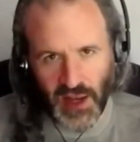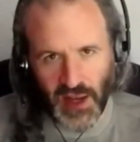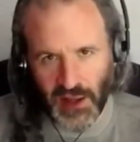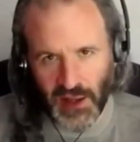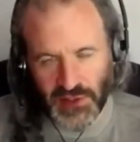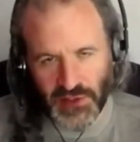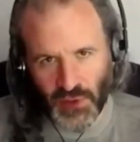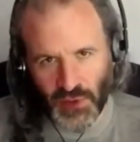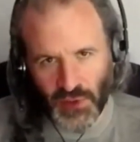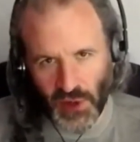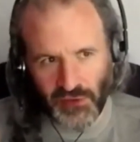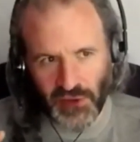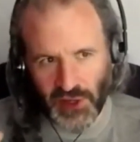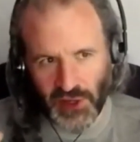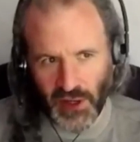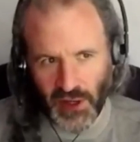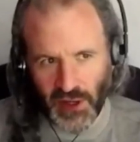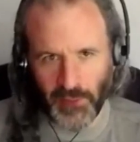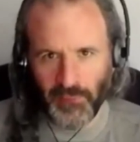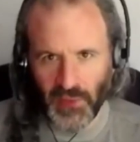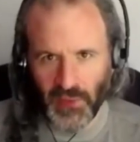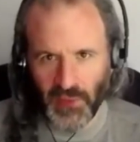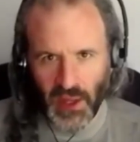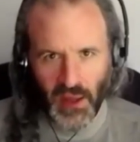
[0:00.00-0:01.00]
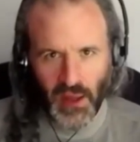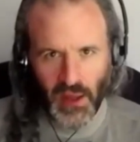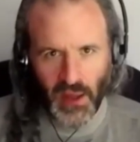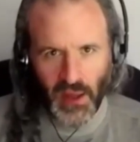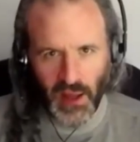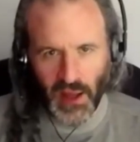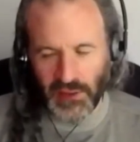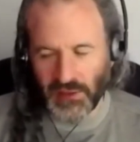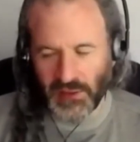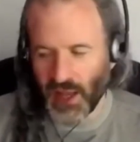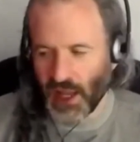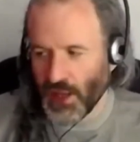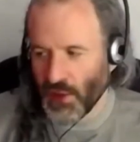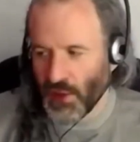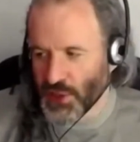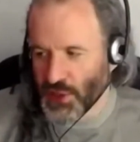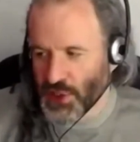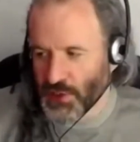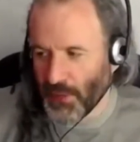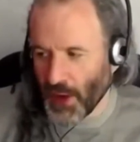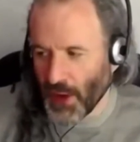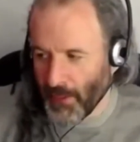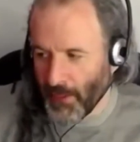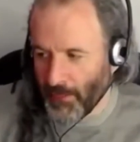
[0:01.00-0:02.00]
It's sort of in a tenuous
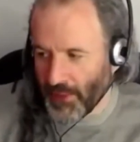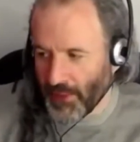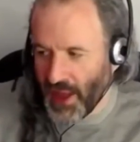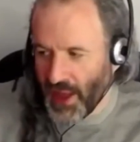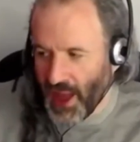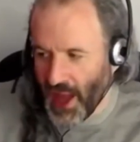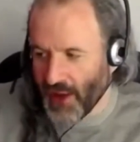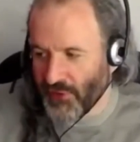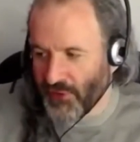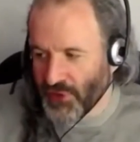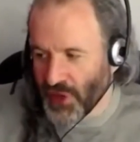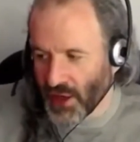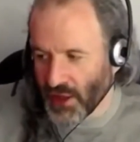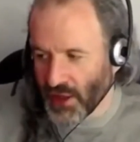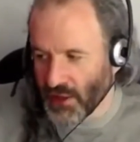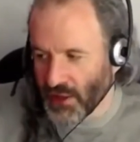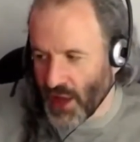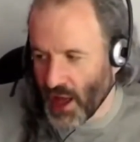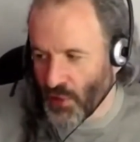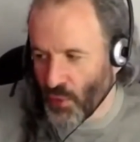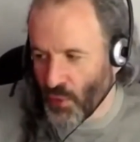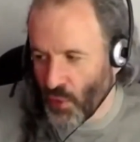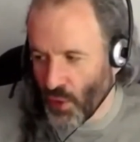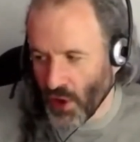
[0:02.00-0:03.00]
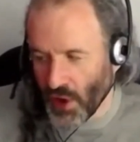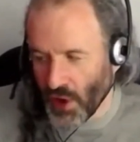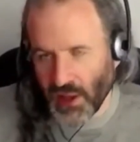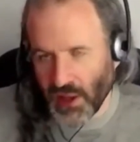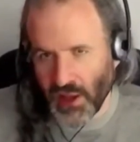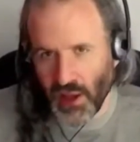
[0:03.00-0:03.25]
spot, but they have done a lot of work.